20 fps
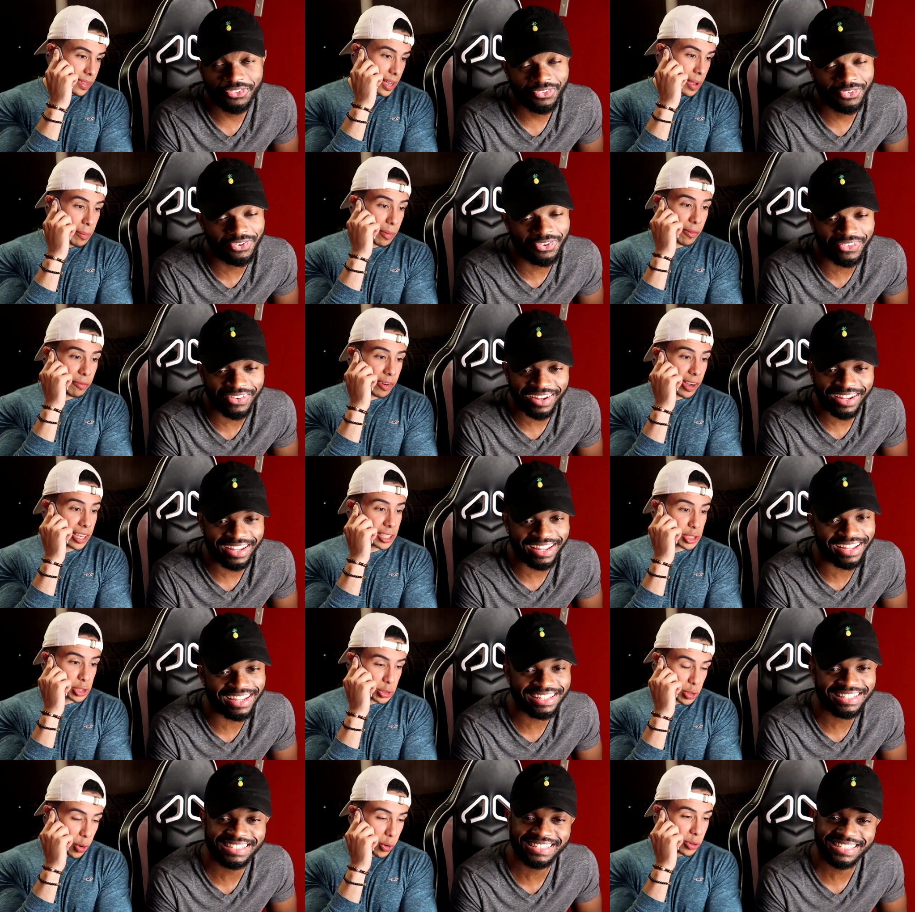Speaker 1: Motherfucker
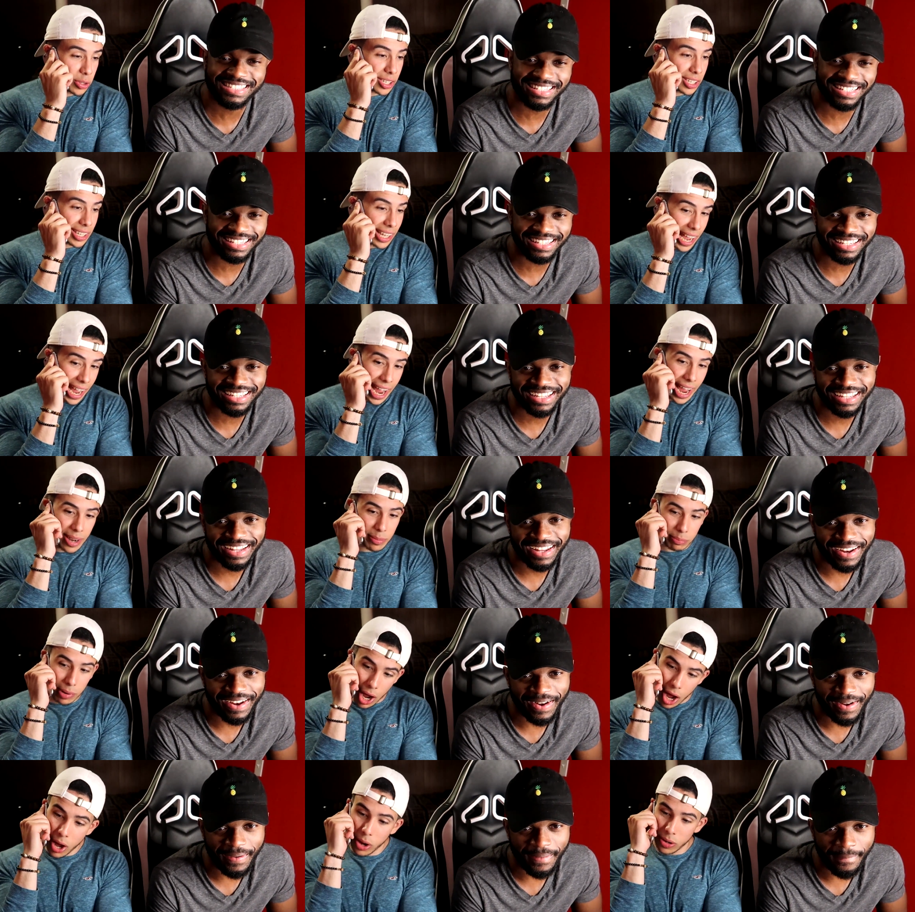stole the land,
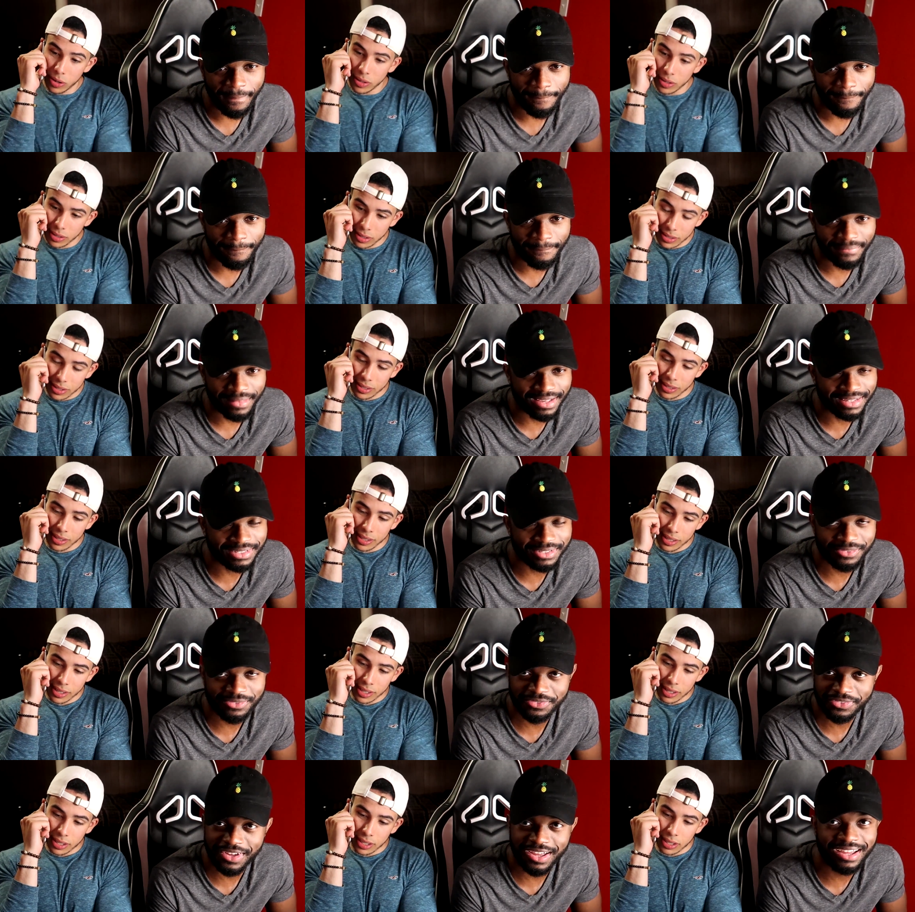bro. That's a
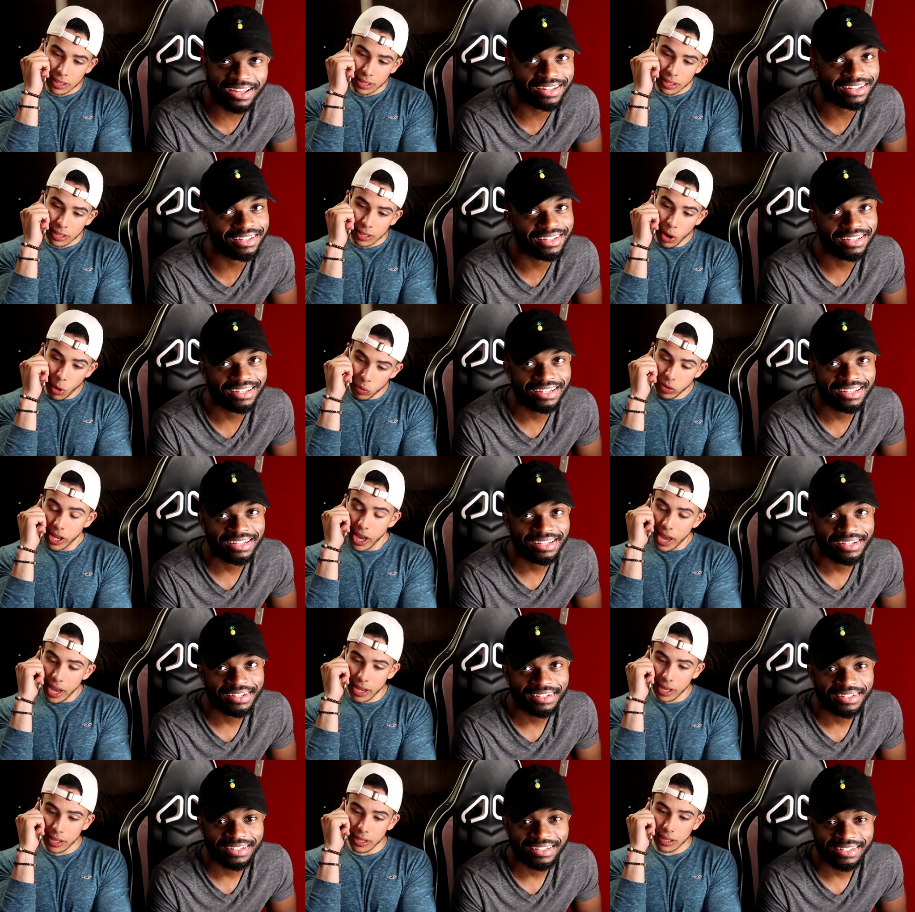fight.
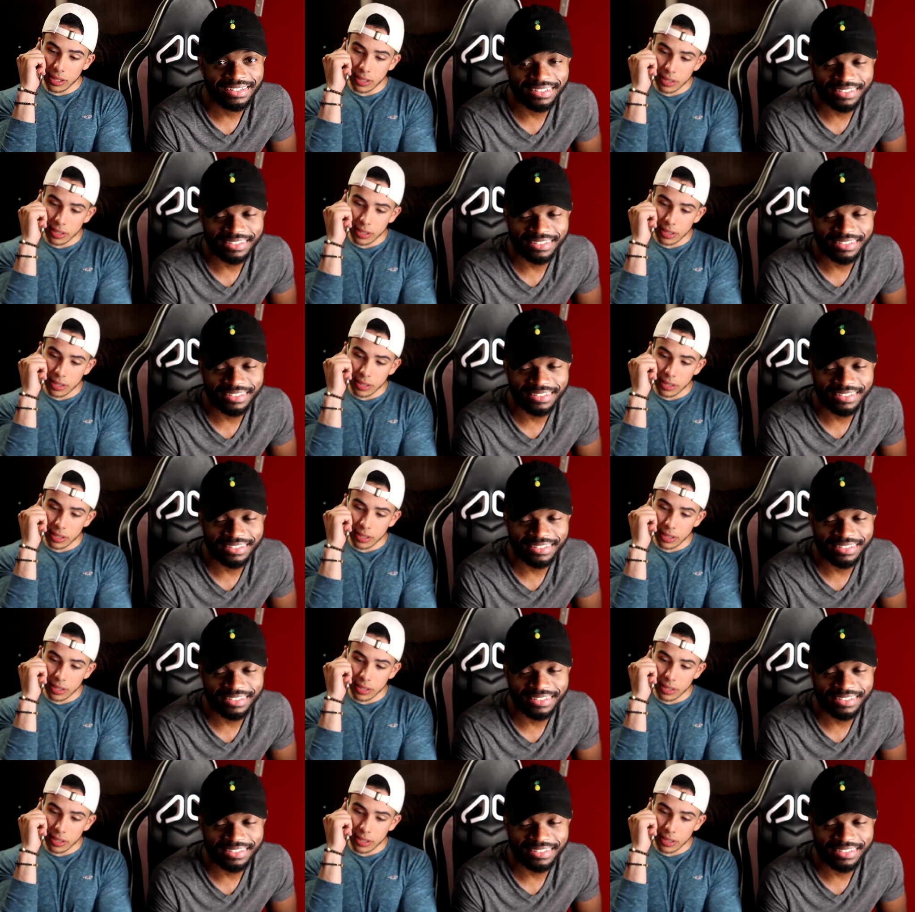Okay.